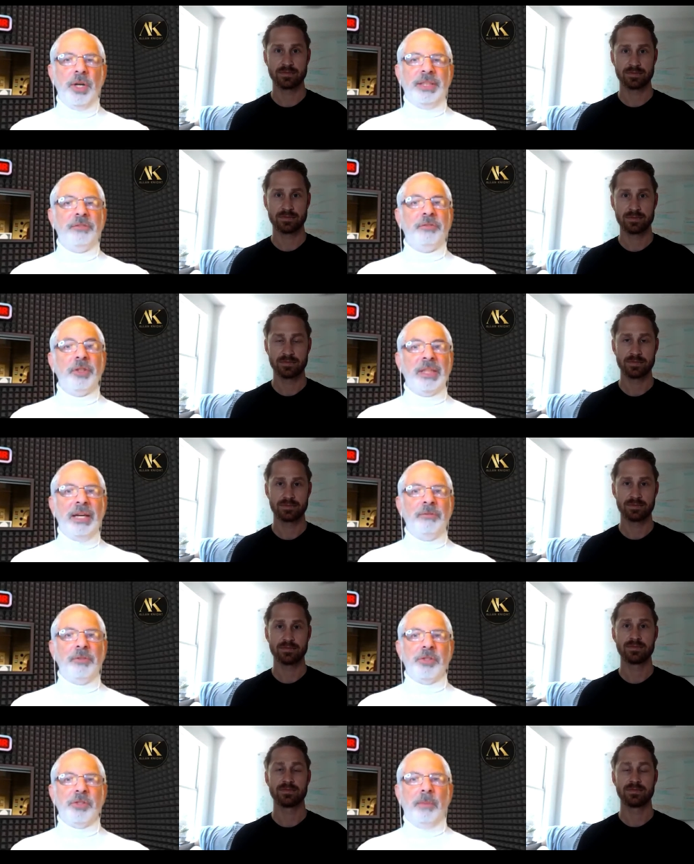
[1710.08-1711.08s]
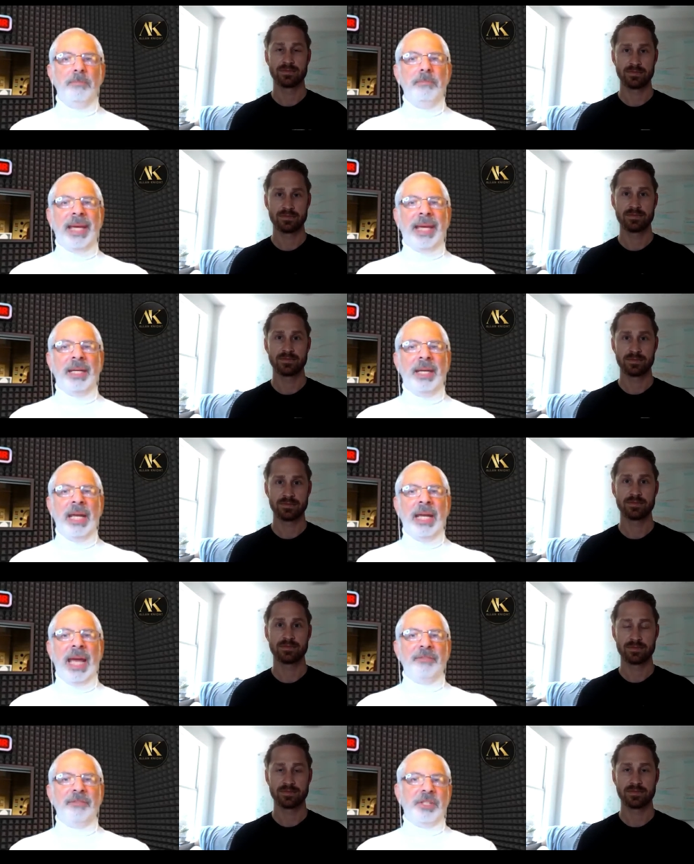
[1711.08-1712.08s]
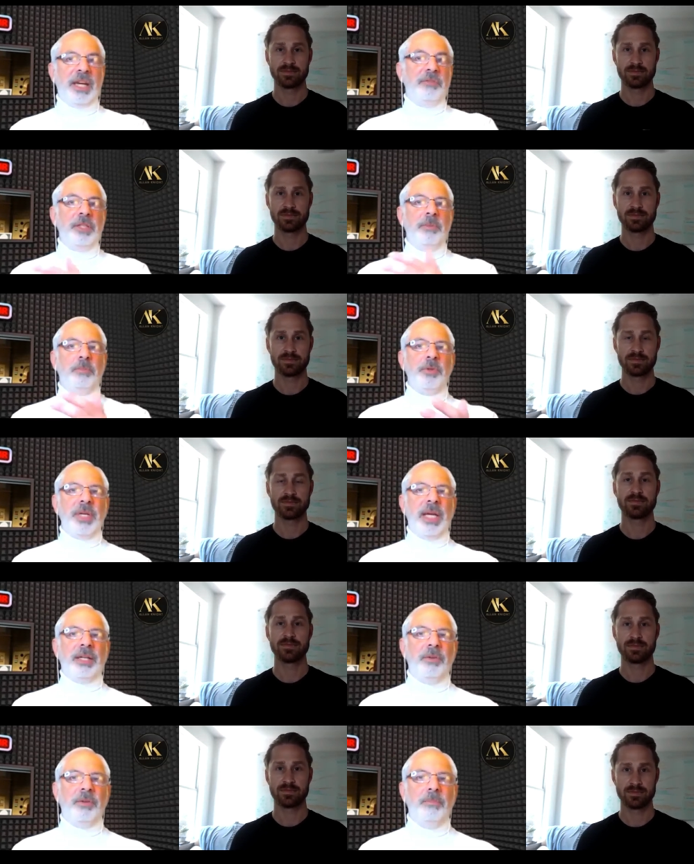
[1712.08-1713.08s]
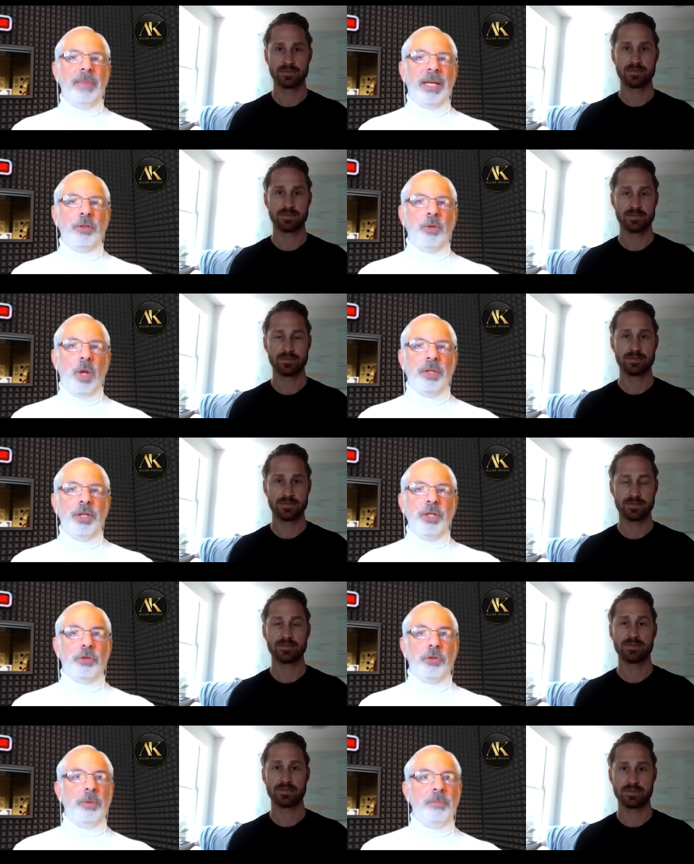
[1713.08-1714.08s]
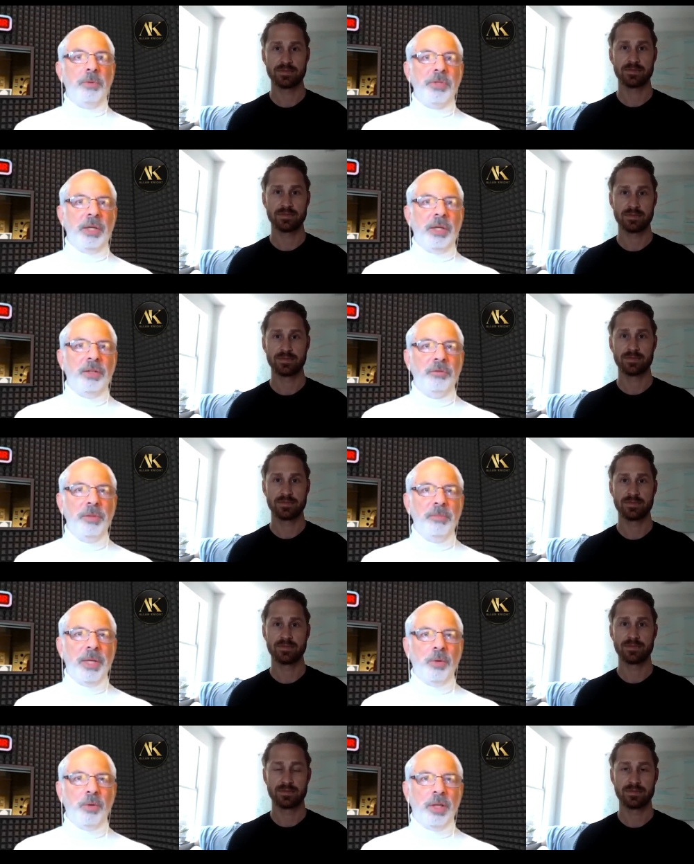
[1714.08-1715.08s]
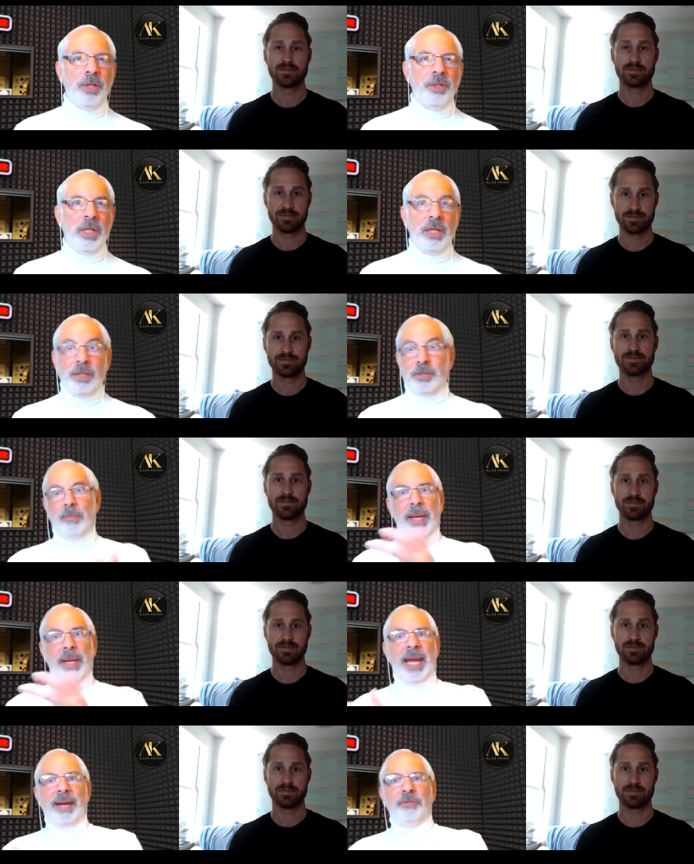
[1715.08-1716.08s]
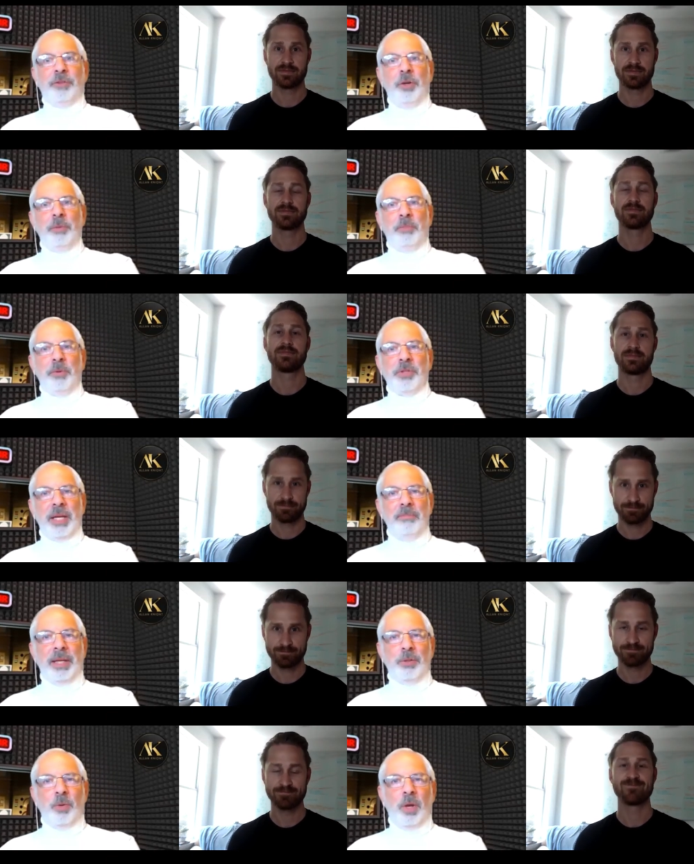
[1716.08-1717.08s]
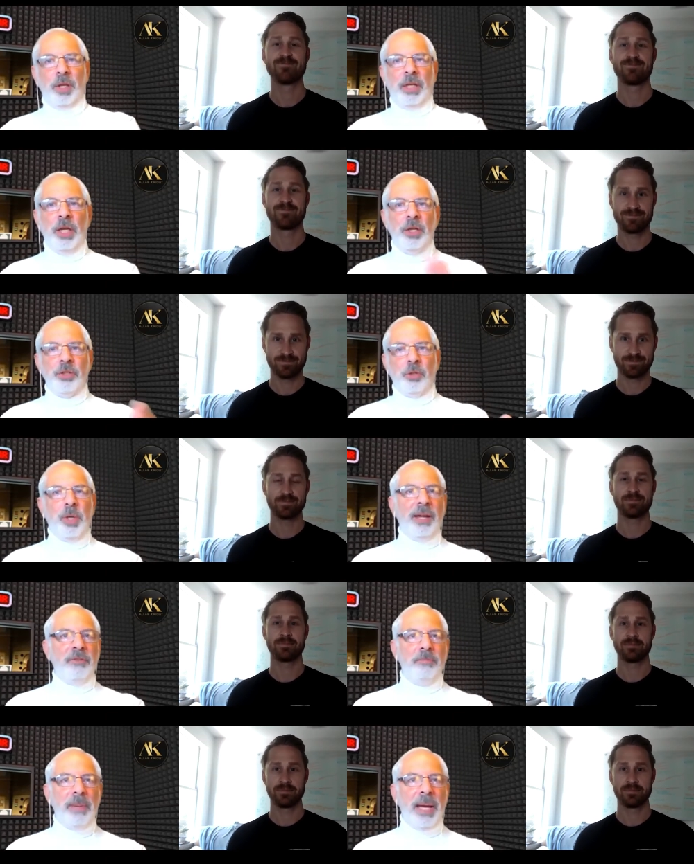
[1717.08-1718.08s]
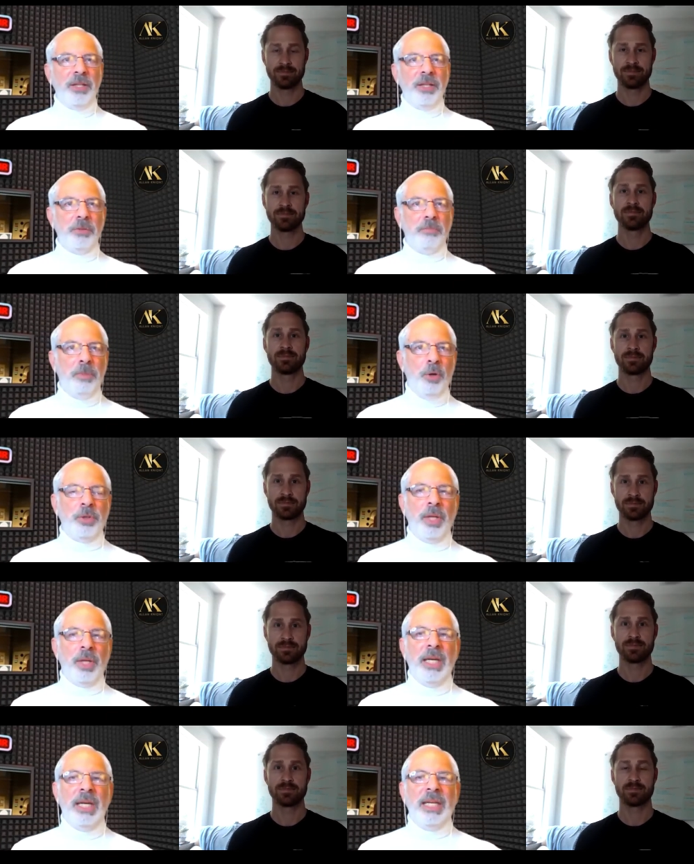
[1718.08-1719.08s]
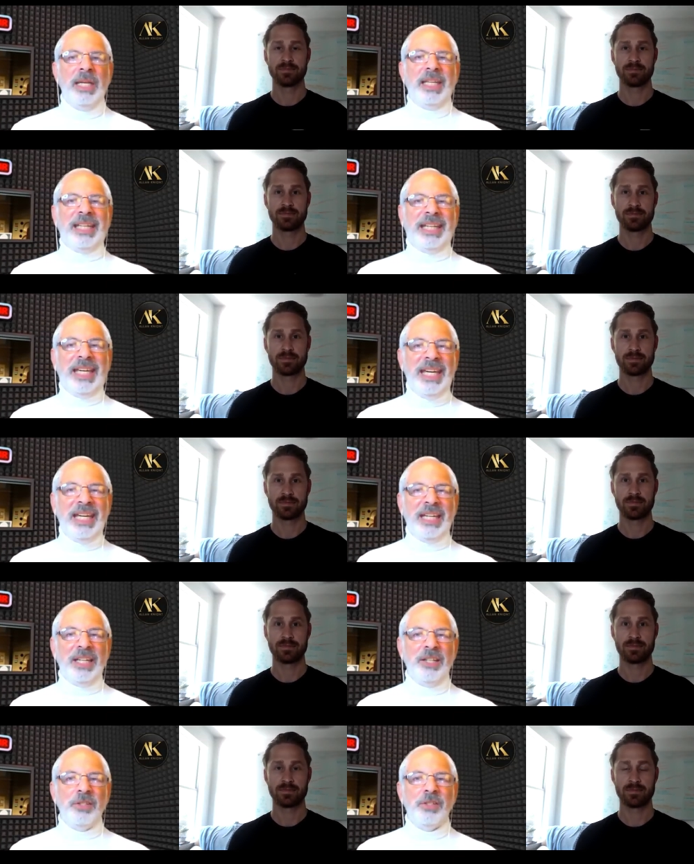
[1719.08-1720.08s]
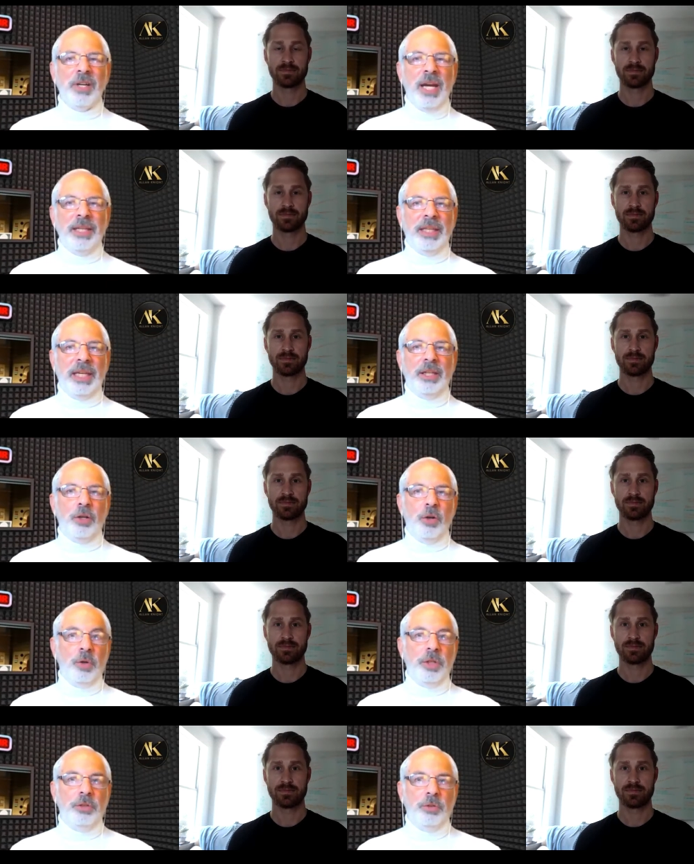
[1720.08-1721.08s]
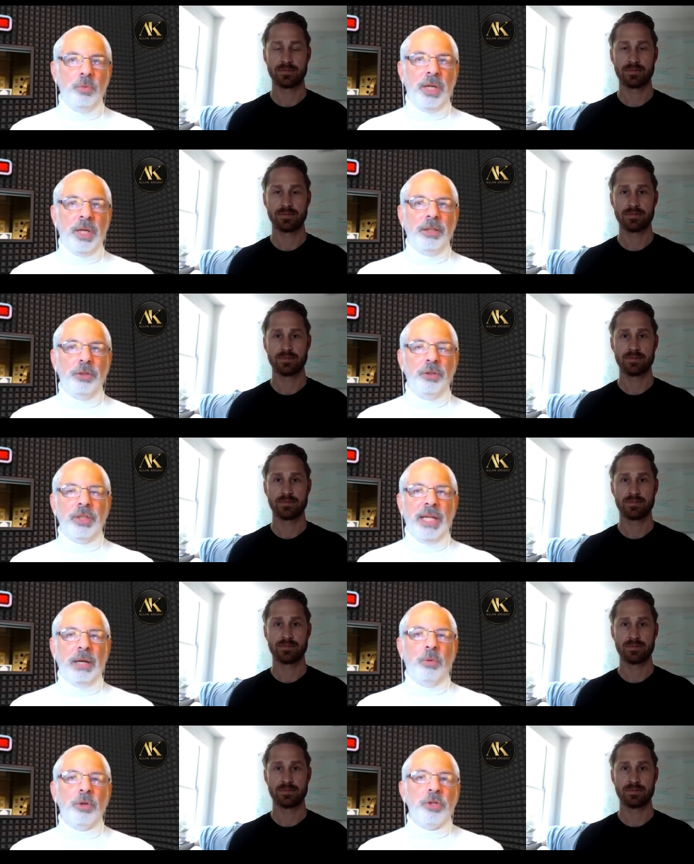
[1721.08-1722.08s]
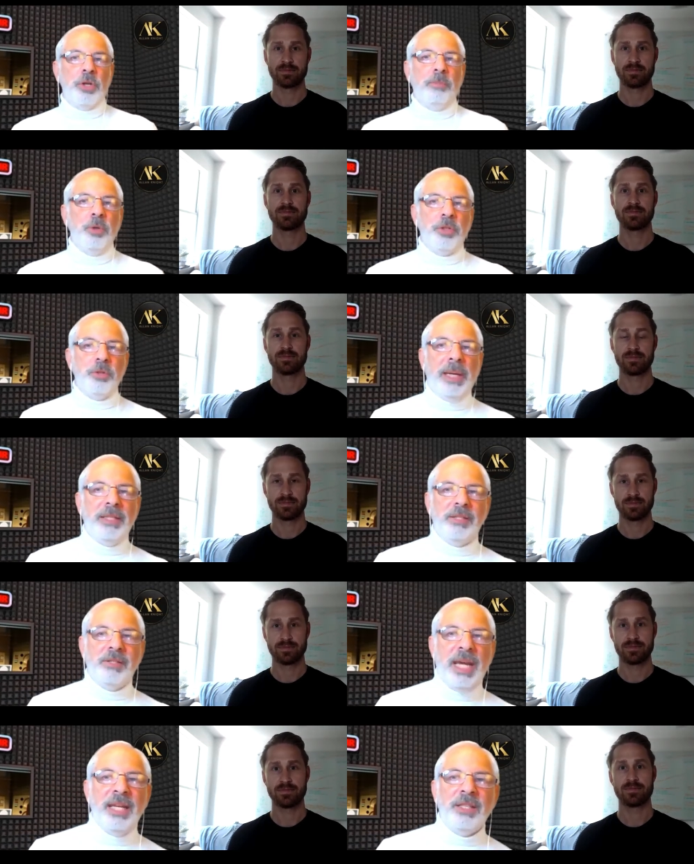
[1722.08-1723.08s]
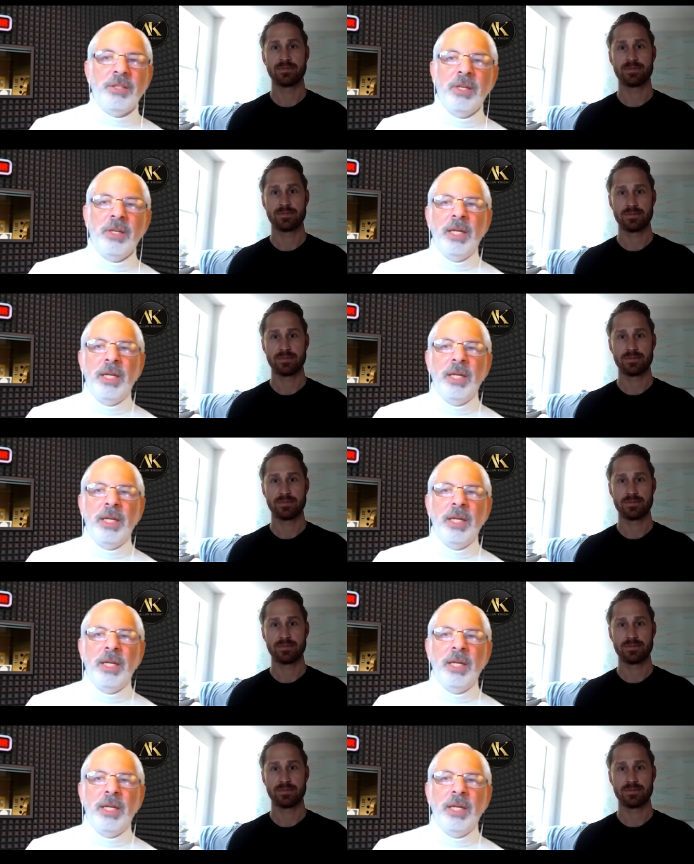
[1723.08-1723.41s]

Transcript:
Speaker 1: different levels. Some men have 70% male qualities, 30% female qualities. Some men have 30% male qualities. So we all have a balance of both. The key is, I think, according to what I learned in that workshop, which made sense,